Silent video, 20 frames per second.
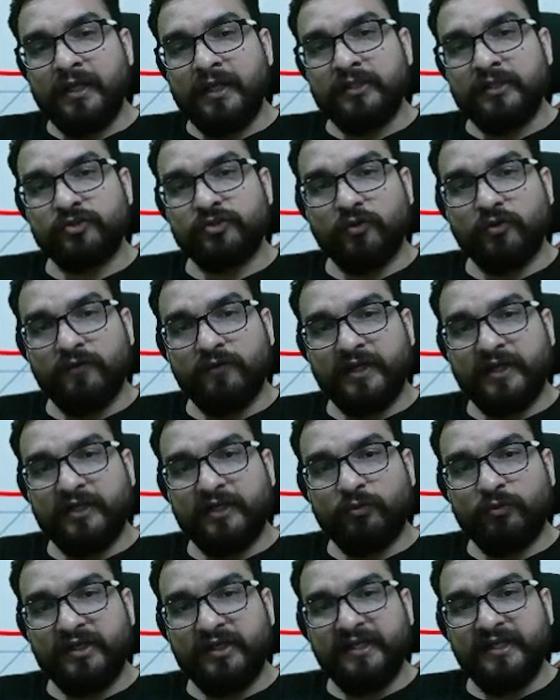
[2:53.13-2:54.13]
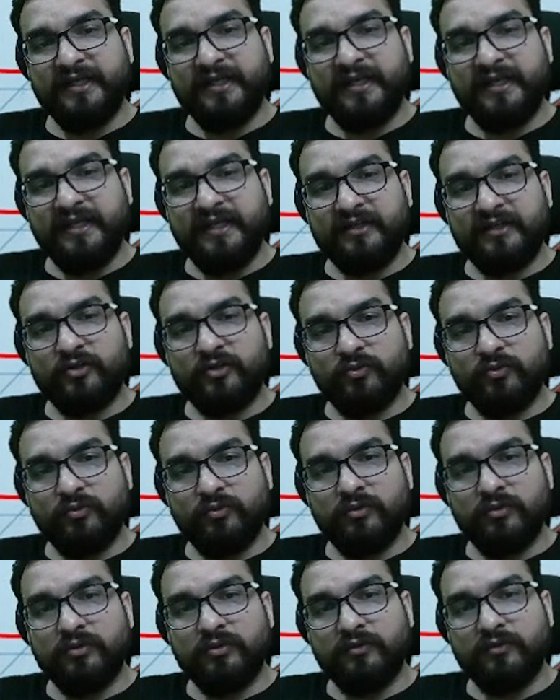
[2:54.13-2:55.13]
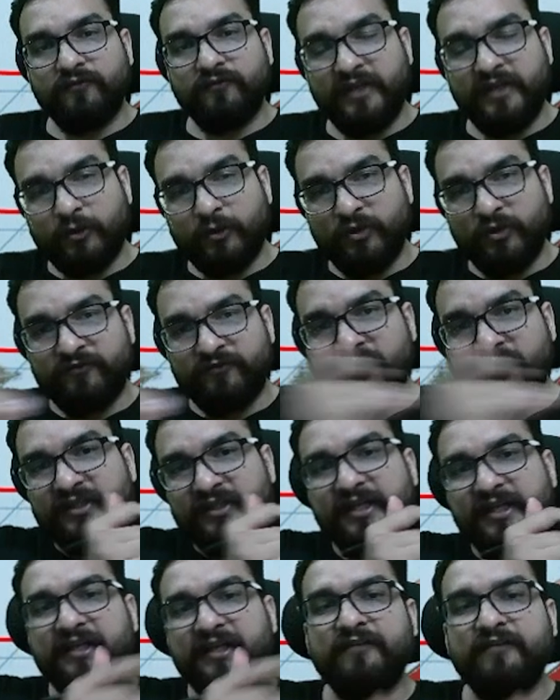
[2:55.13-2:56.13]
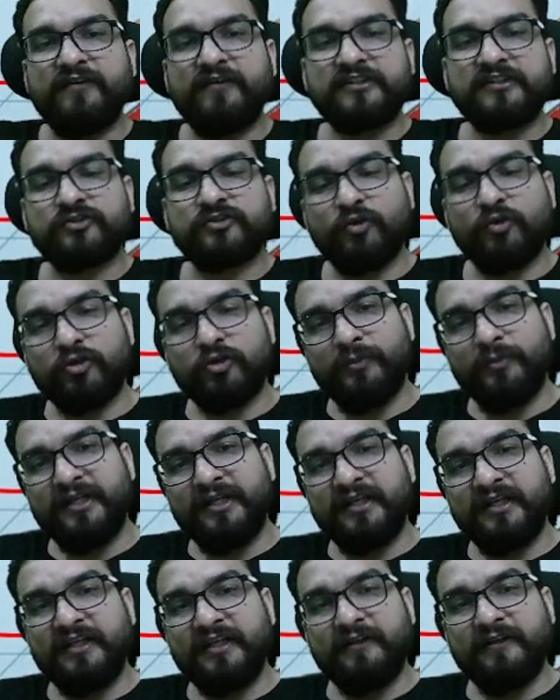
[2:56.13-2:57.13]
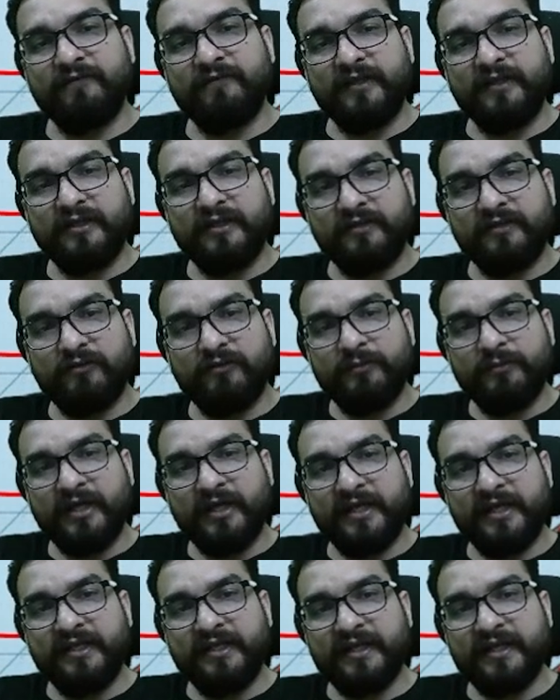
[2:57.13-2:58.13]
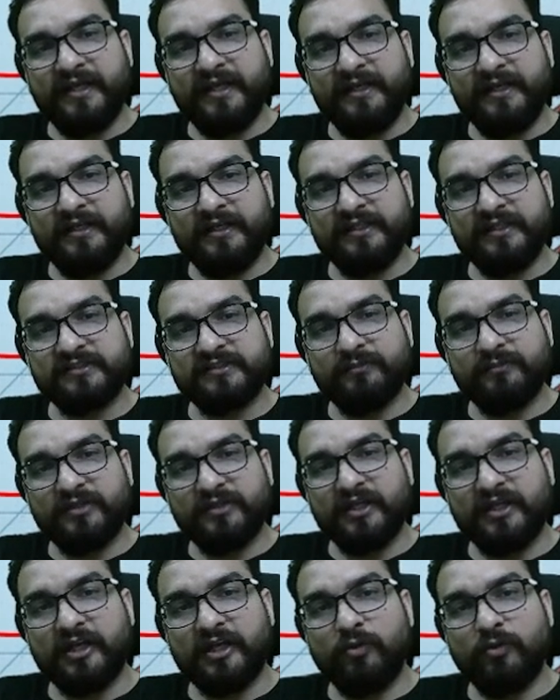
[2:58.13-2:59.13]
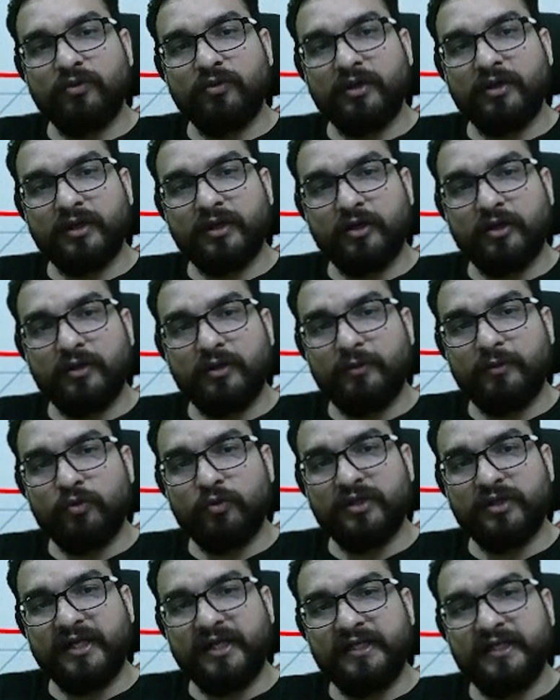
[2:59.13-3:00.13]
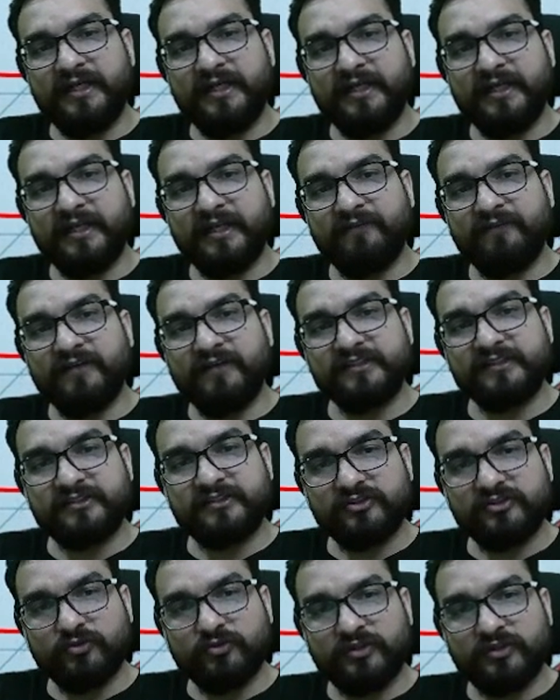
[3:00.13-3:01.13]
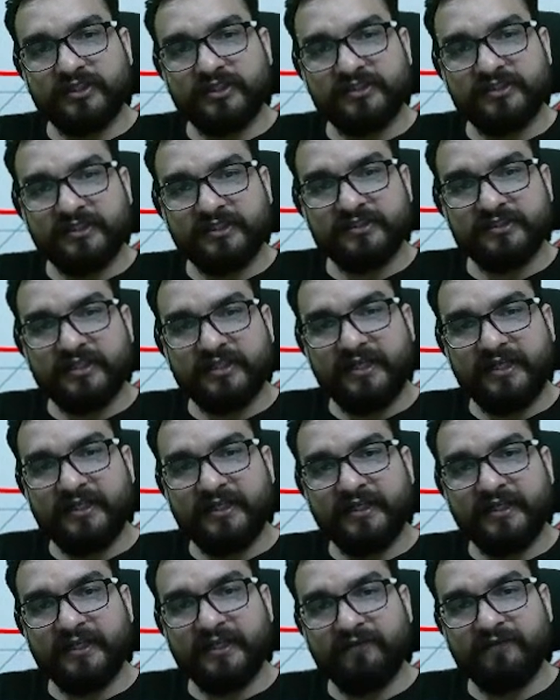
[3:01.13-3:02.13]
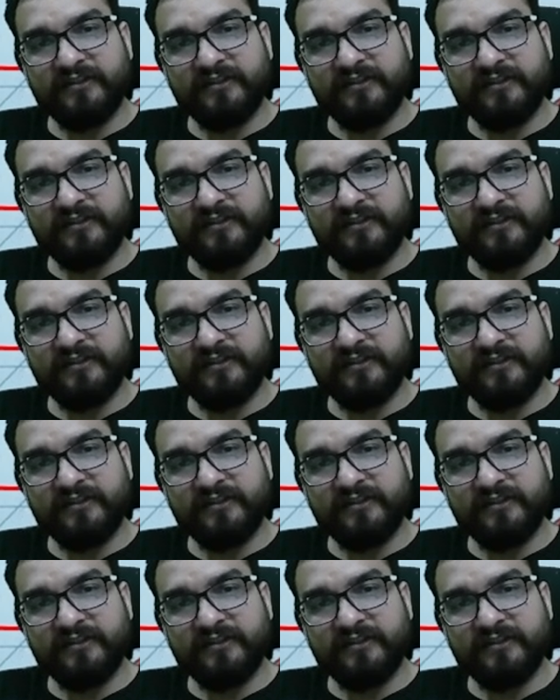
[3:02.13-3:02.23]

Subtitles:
So over here 20 degree to, we are going further in west, so automatically it will be higher, and it is something about 90 degree west. So this is a 90 degree